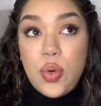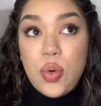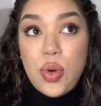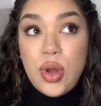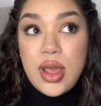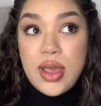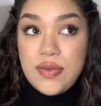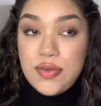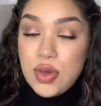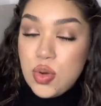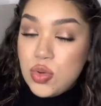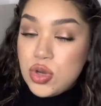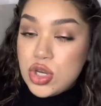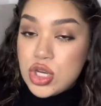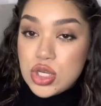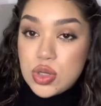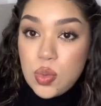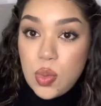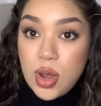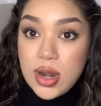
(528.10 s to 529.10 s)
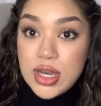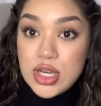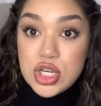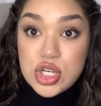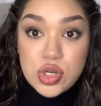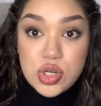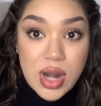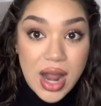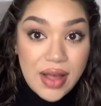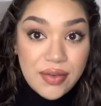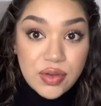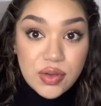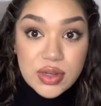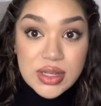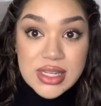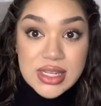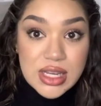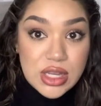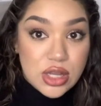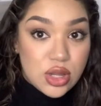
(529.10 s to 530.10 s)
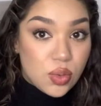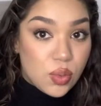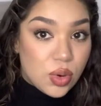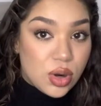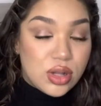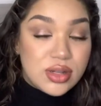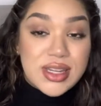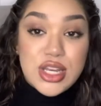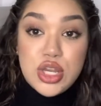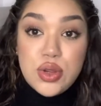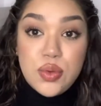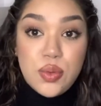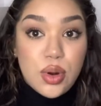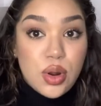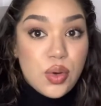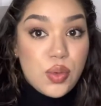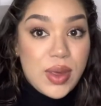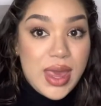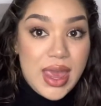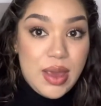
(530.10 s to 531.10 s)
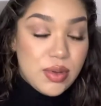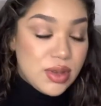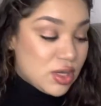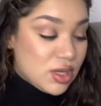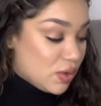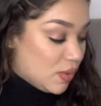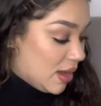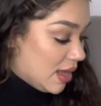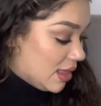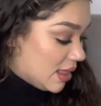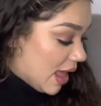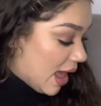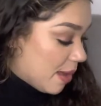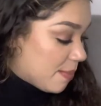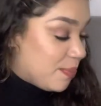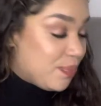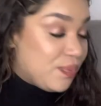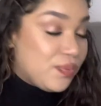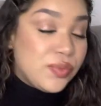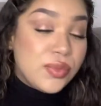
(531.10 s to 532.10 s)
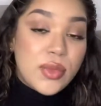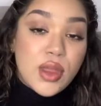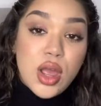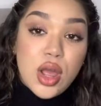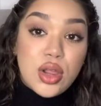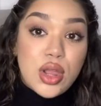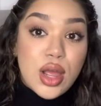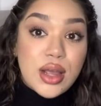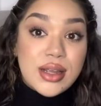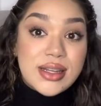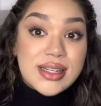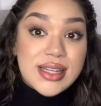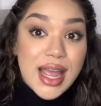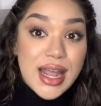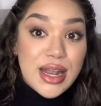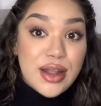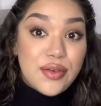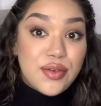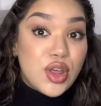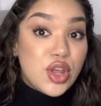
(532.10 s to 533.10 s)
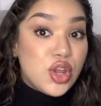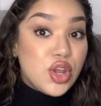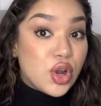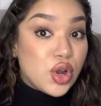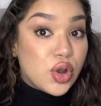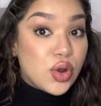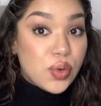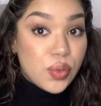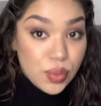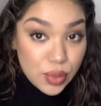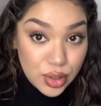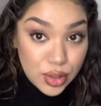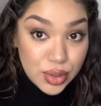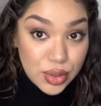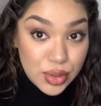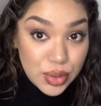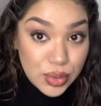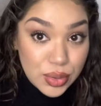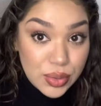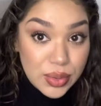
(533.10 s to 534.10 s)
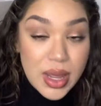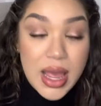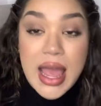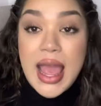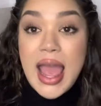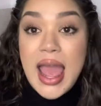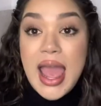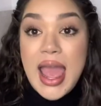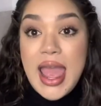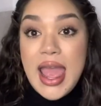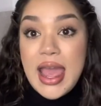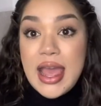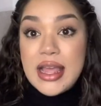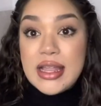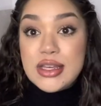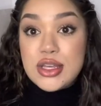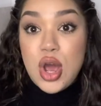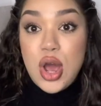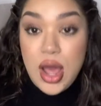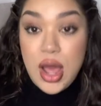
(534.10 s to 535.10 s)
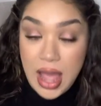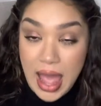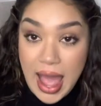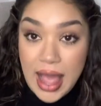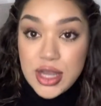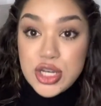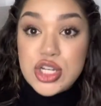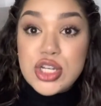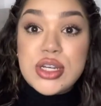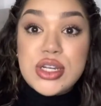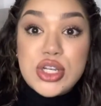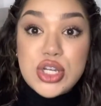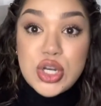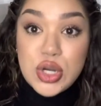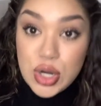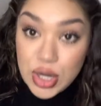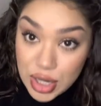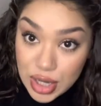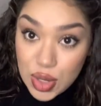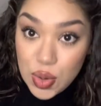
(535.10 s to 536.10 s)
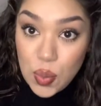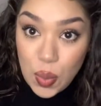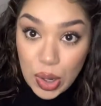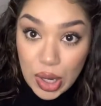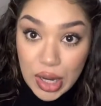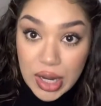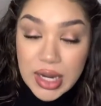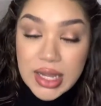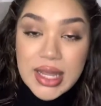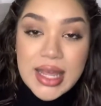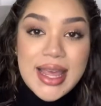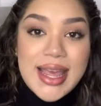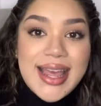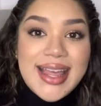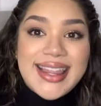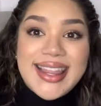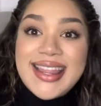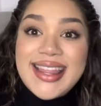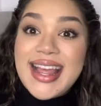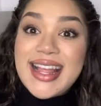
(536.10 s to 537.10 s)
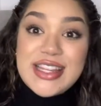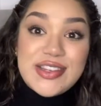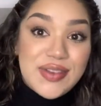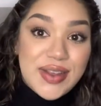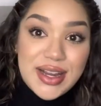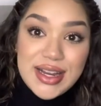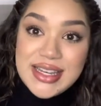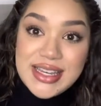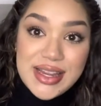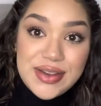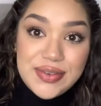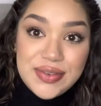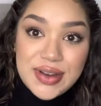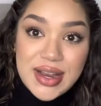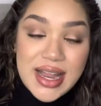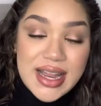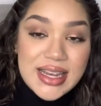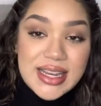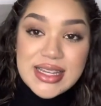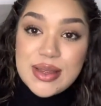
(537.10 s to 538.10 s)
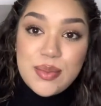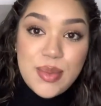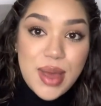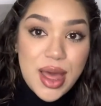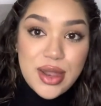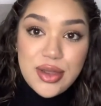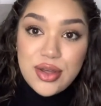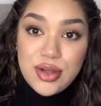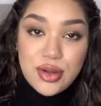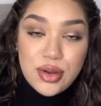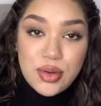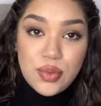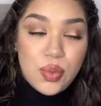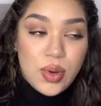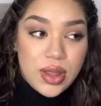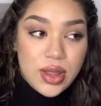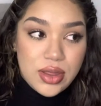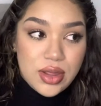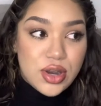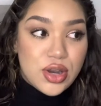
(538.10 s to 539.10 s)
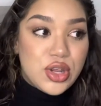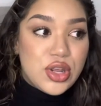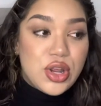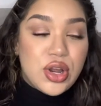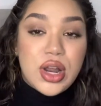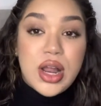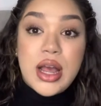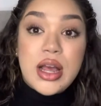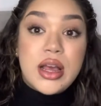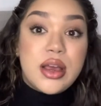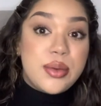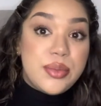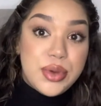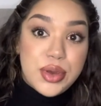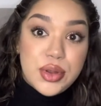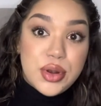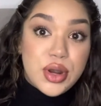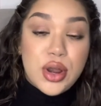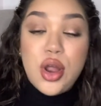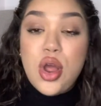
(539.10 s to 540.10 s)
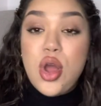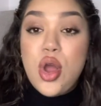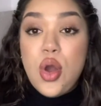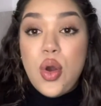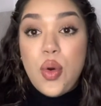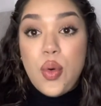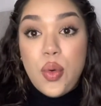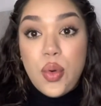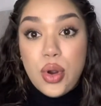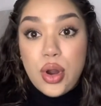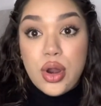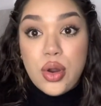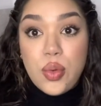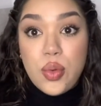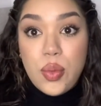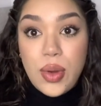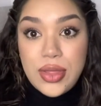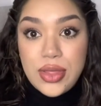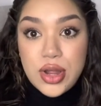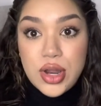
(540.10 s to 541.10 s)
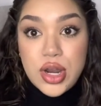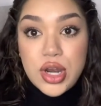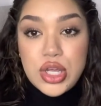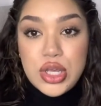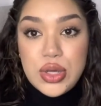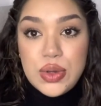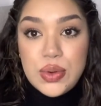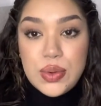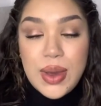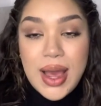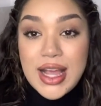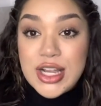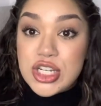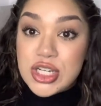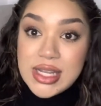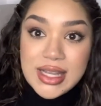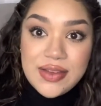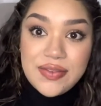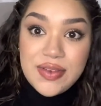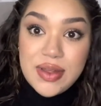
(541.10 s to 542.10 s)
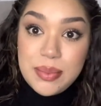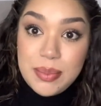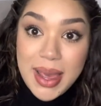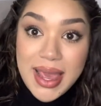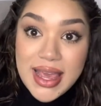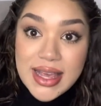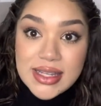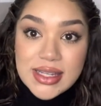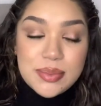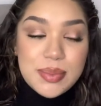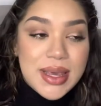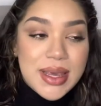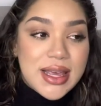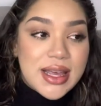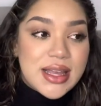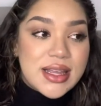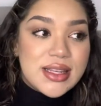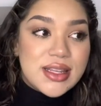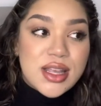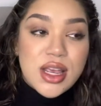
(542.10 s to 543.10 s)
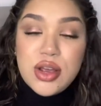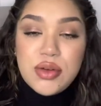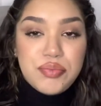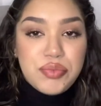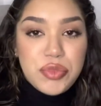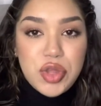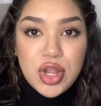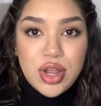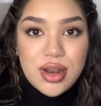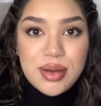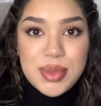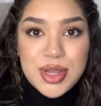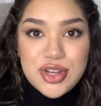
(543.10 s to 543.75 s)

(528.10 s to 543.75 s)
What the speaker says: if you just wanted to travel and see the world and you were okay with doing that alongside of your crew and actually during work, then that's very different. It doesn't matter whether you're a commuter or whether you actually live in base, because you're going to be